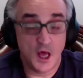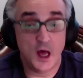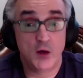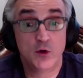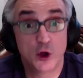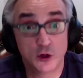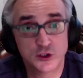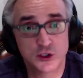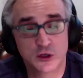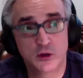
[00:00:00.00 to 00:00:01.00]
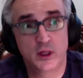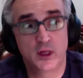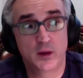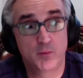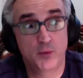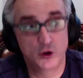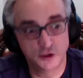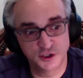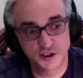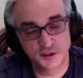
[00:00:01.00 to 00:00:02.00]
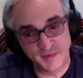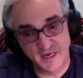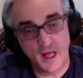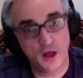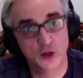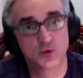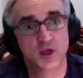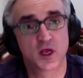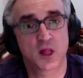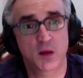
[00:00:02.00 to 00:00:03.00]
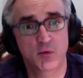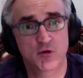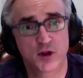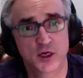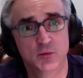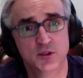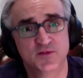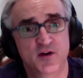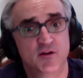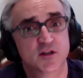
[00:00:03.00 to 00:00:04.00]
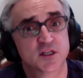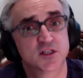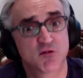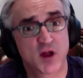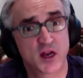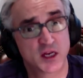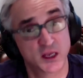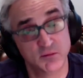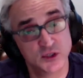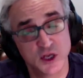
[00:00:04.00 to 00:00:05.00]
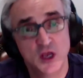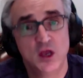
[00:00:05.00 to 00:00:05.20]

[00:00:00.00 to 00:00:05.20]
Uh, we also, uh, post spin out, we collaborated with various SRI teams